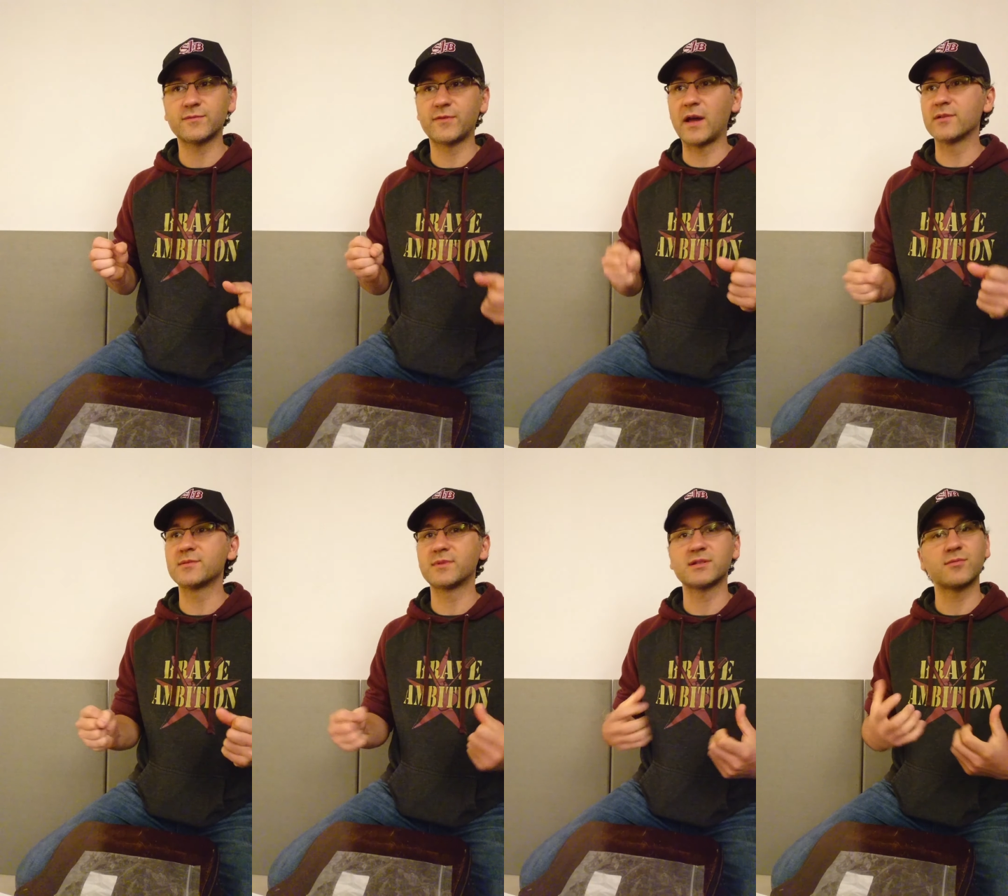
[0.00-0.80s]
found
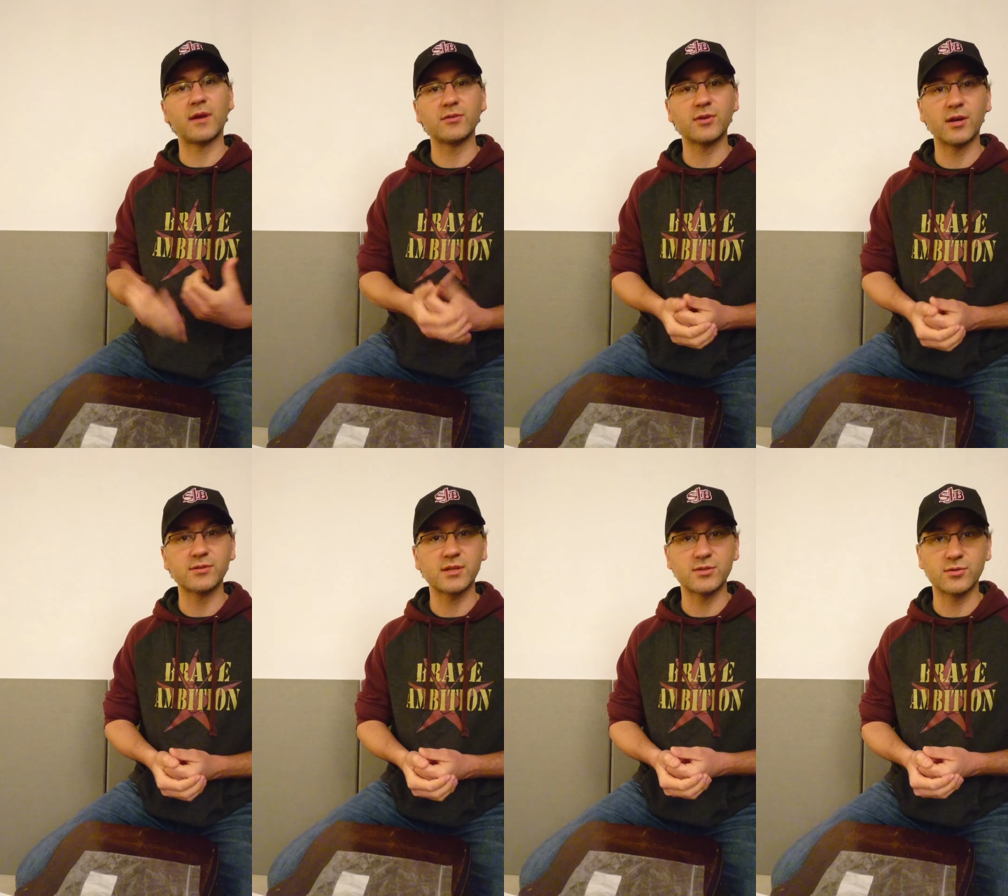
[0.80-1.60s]
some things around your
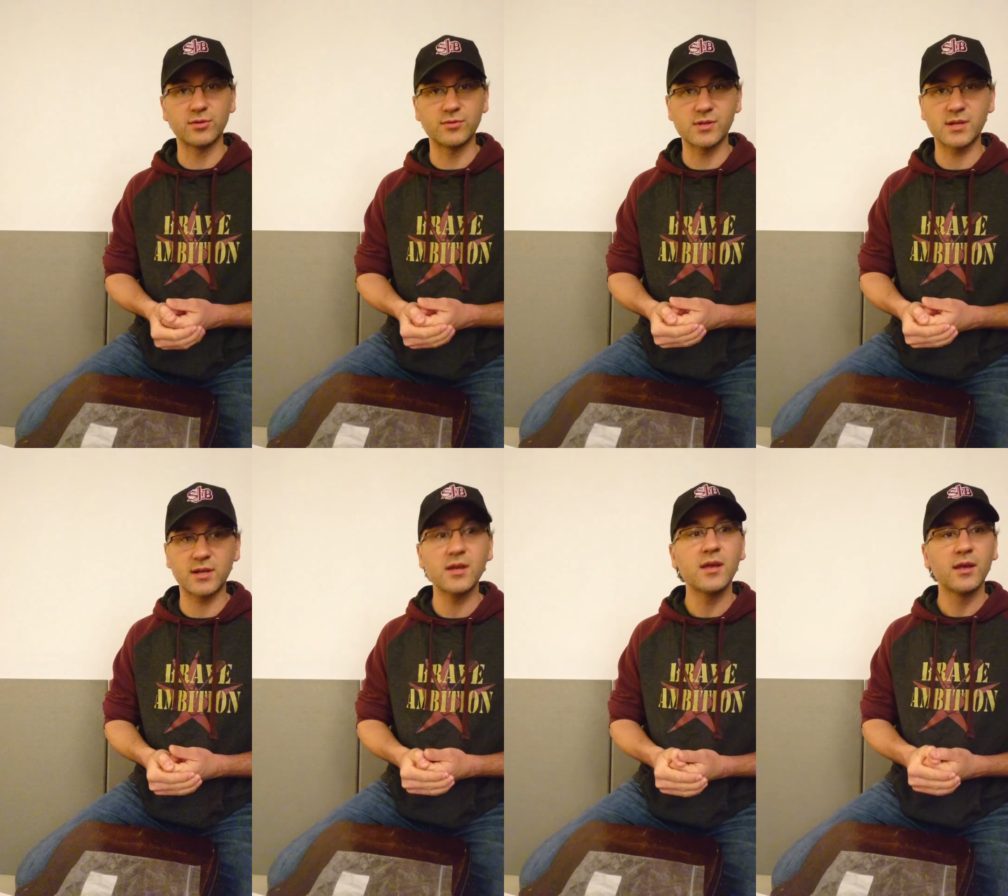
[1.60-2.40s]
house that you're
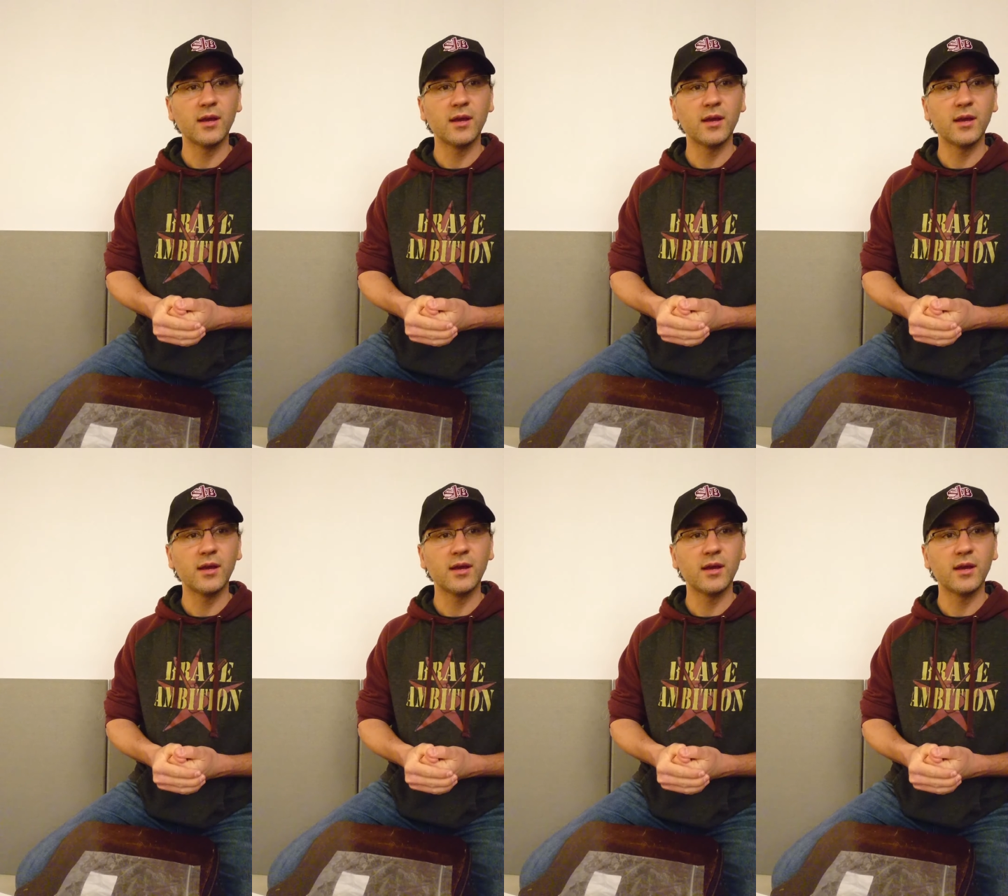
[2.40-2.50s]
using